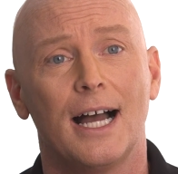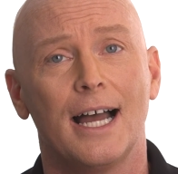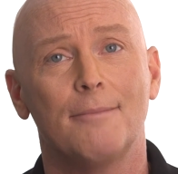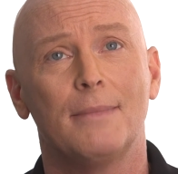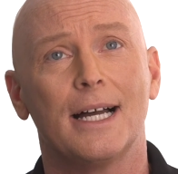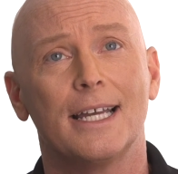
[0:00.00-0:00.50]

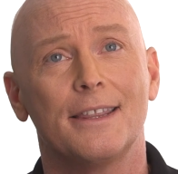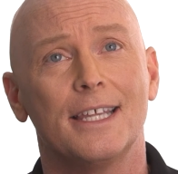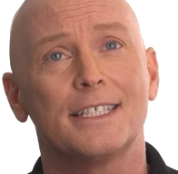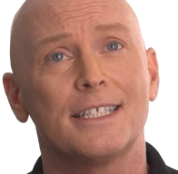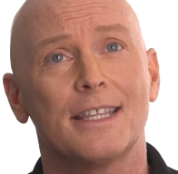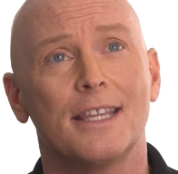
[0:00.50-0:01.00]

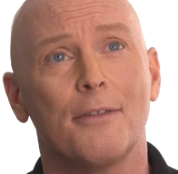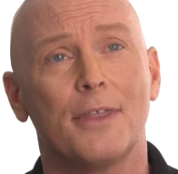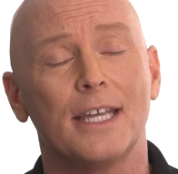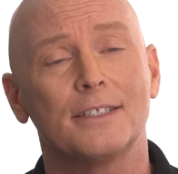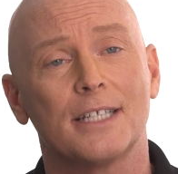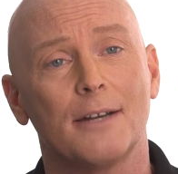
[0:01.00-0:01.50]
The
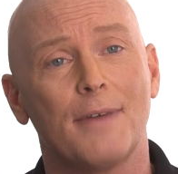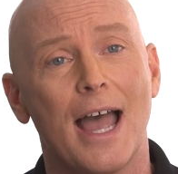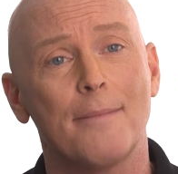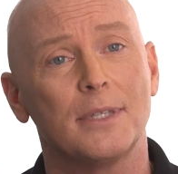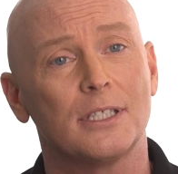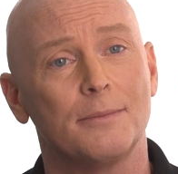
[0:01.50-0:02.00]
things that have
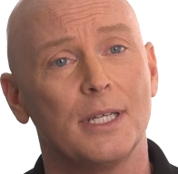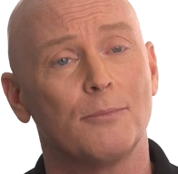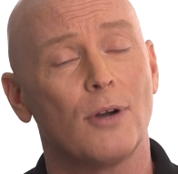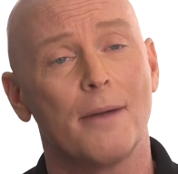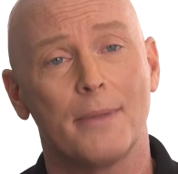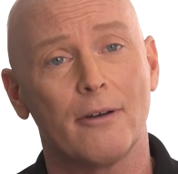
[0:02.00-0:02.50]
happened to me
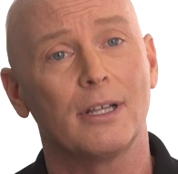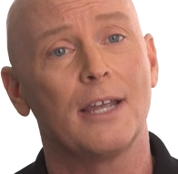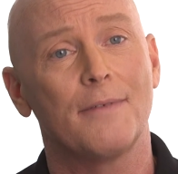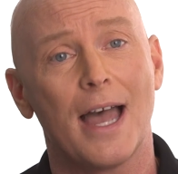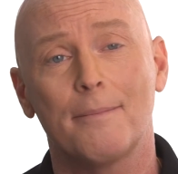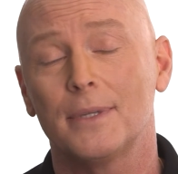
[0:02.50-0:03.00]
primarily
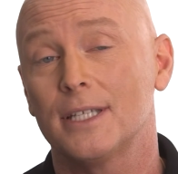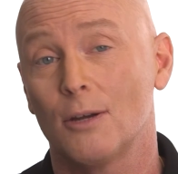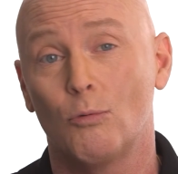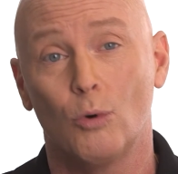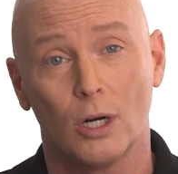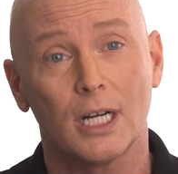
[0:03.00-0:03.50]
have happened
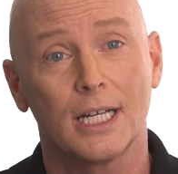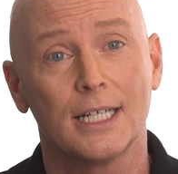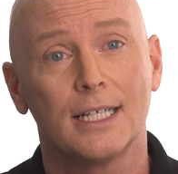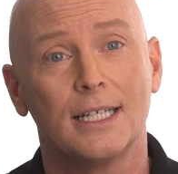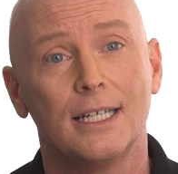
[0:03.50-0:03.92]
at work.